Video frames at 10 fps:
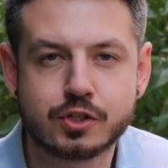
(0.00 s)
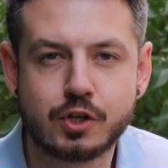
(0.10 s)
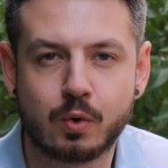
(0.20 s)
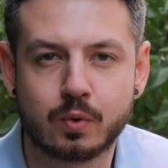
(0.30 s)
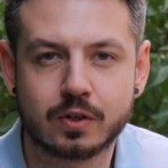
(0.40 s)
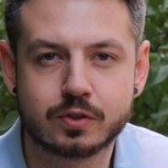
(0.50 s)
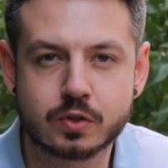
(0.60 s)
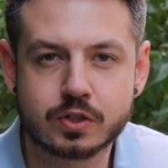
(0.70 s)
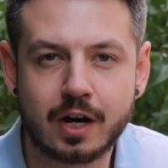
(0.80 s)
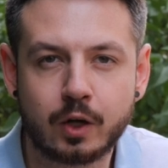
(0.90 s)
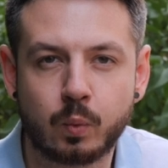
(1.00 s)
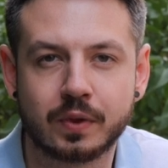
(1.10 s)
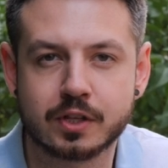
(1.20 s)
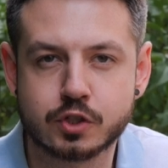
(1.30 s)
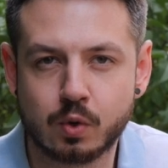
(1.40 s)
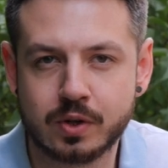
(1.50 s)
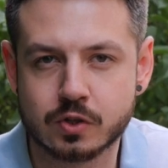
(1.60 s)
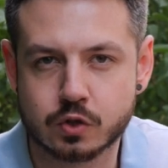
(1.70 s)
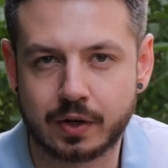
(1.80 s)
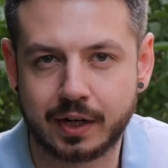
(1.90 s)
So to start with the
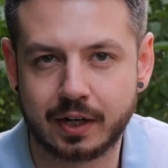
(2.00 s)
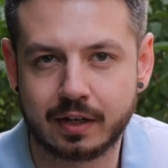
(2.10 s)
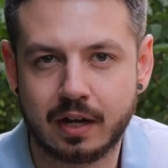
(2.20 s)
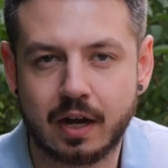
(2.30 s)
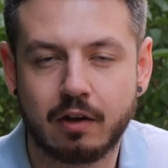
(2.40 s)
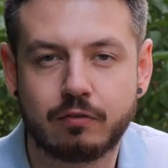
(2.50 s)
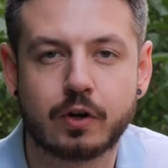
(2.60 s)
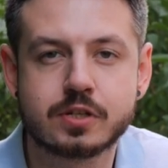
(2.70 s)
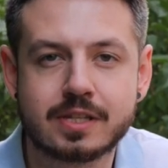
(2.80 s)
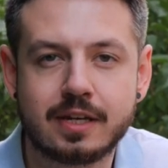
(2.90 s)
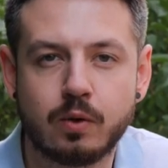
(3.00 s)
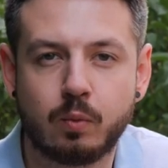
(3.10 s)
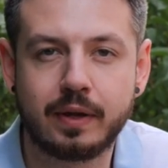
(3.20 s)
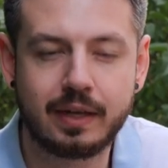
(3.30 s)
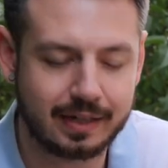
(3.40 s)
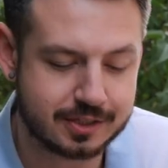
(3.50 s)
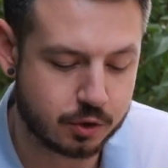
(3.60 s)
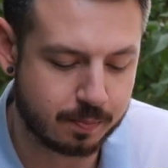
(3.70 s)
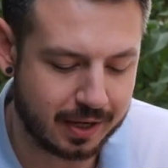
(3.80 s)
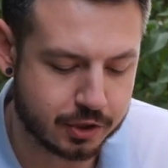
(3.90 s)
soil screening, firstly, we need
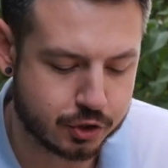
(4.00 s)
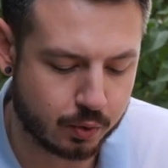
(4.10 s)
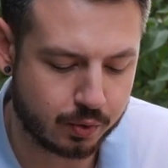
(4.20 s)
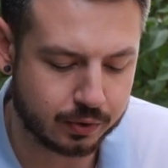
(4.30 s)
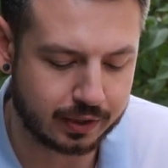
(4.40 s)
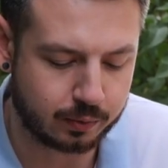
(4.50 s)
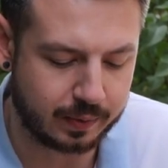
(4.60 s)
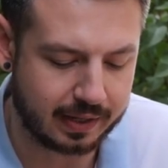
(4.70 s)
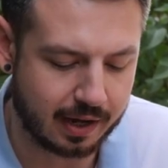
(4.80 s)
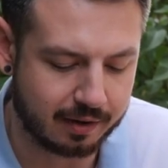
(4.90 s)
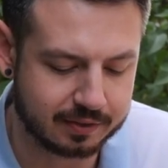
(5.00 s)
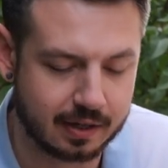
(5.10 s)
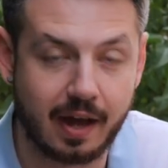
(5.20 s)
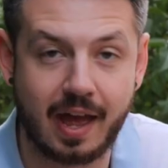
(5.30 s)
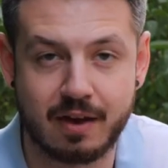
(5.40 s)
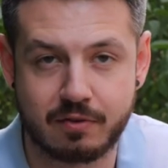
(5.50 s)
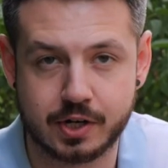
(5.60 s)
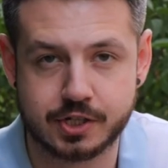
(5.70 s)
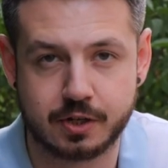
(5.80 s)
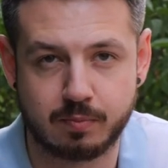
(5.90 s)
to make sure that we have the
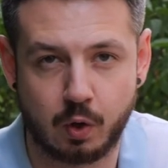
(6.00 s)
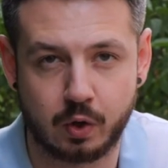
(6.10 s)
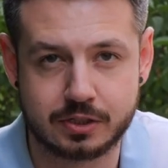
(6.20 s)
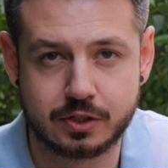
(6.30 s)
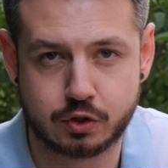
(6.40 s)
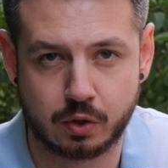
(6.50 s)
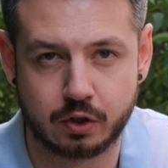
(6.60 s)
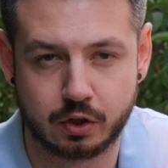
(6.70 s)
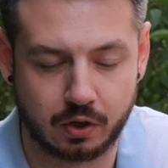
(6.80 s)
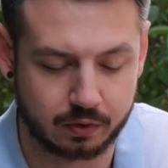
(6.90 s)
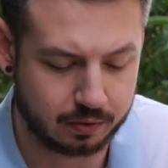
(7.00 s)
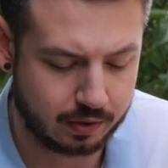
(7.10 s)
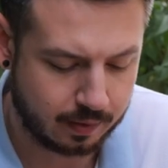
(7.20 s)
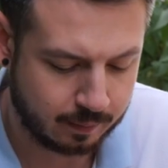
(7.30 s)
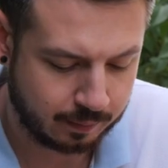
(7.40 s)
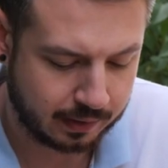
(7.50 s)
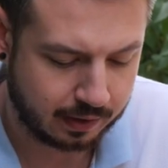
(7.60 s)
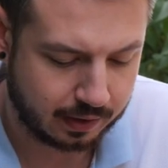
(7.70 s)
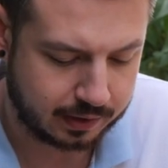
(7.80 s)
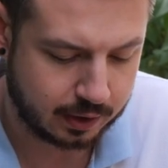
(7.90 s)
averaging mode turned on.
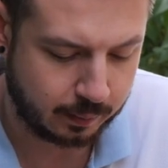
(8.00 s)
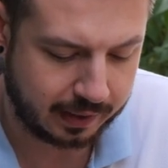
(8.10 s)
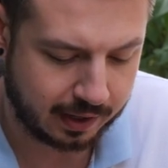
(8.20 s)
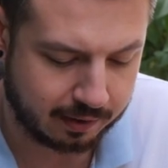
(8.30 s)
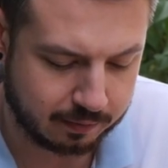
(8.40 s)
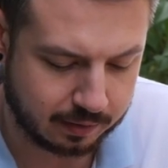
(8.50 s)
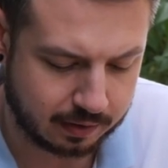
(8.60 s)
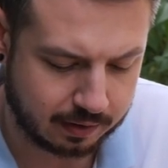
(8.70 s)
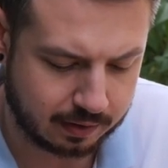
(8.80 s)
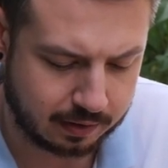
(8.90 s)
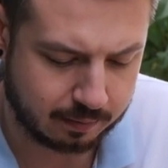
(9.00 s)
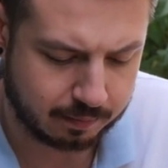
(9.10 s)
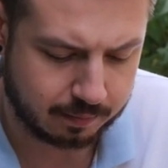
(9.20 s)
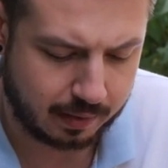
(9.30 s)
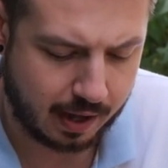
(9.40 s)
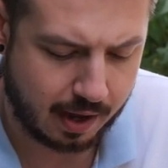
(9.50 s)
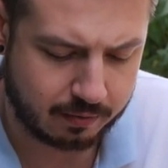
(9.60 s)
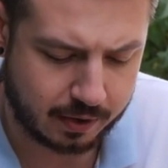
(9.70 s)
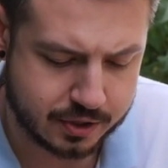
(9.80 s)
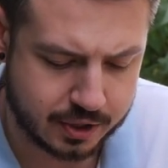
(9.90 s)
Here we have uh,
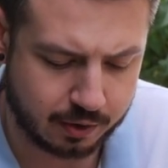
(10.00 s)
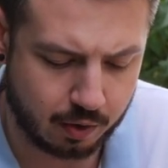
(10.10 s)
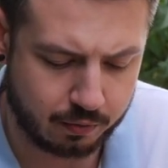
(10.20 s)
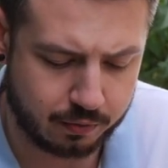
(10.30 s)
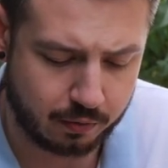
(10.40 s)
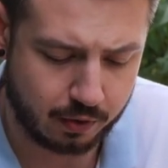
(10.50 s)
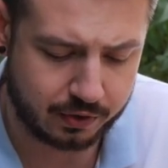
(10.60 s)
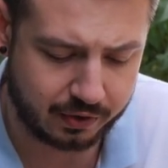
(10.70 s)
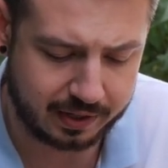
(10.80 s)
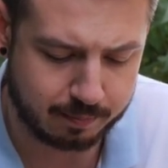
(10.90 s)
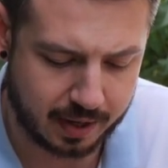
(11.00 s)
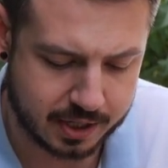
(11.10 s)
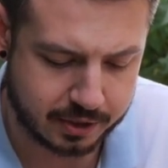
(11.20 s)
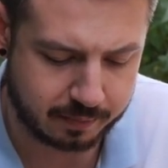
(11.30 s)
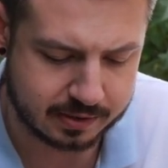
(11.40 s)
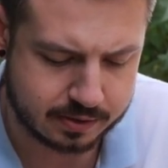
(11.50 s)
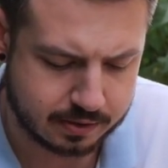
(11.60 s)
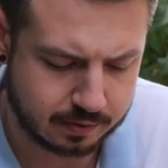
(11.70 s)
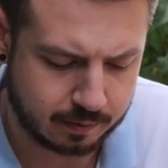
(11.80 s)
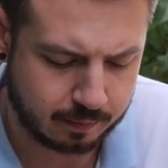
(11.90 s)
averaging of three
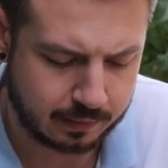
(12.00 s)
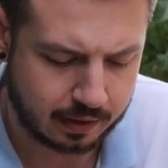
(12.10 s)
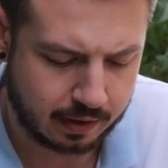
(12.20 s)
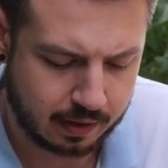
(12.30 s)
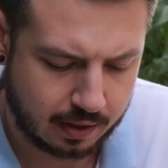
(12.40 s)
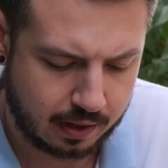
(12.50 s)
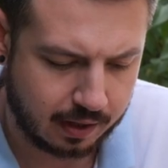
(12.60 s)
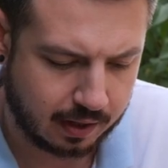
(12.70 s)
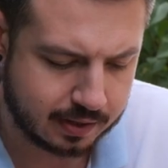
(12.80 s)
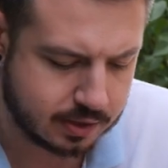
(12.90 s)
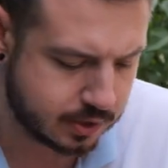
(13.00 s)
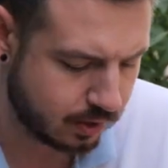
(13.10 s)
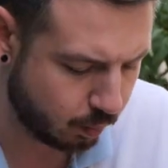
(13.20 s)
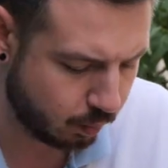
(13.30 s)
measurements and